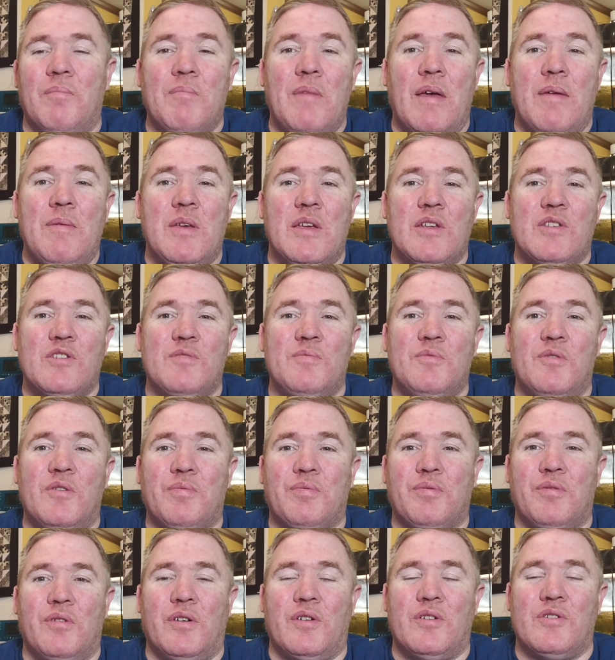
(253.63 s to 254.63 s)
Maybe get some more
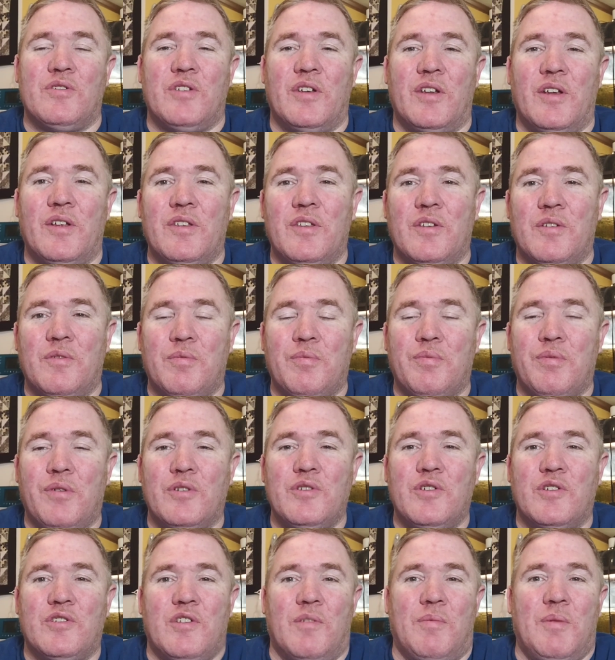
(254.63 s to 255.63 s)
progress done on the
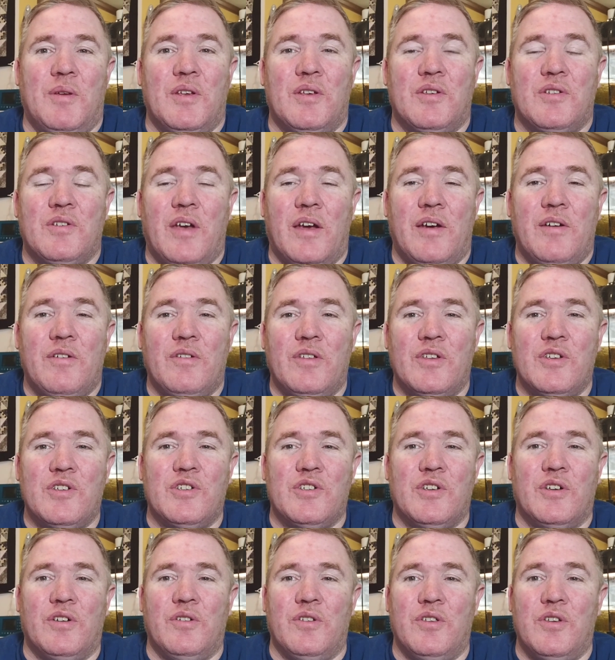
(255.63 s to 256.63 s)
projects I've been currently
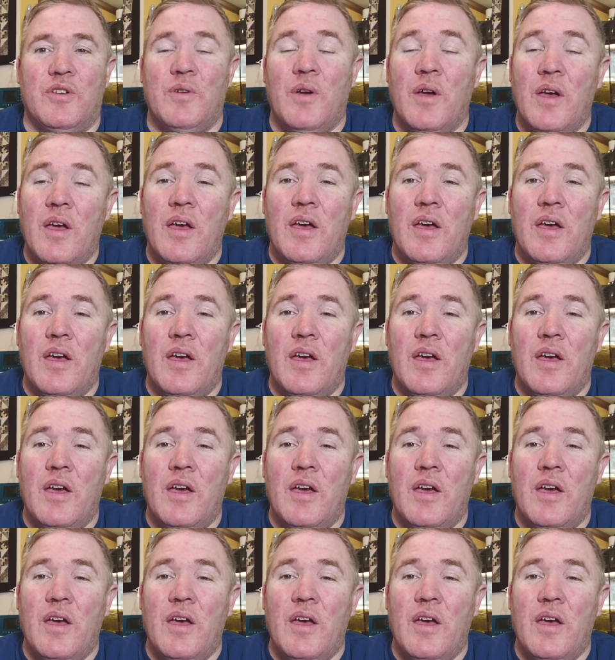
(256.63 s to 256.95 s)
showing you.